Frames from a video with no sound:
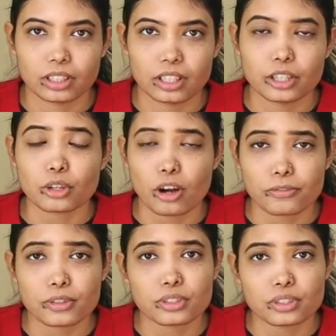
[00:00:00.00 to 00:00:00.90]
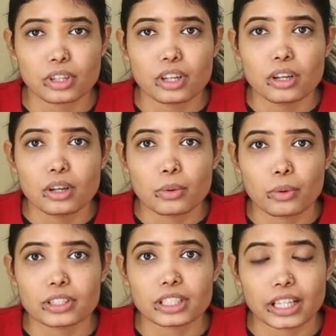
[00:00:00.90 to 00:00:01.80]
His office
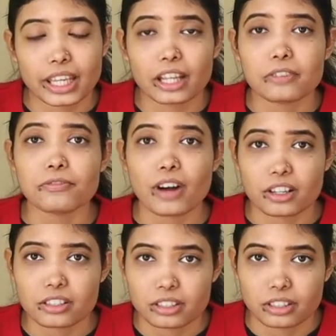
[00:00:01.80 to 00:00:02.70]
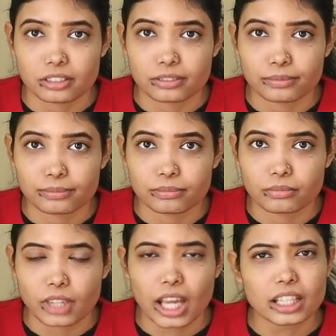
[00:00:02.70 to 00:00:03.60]
was again functioning
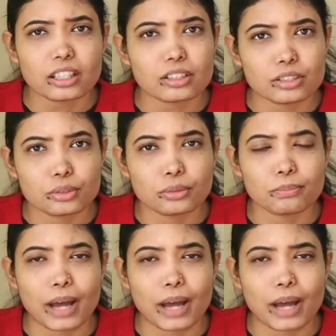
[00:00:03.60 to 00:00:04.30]
and he resumed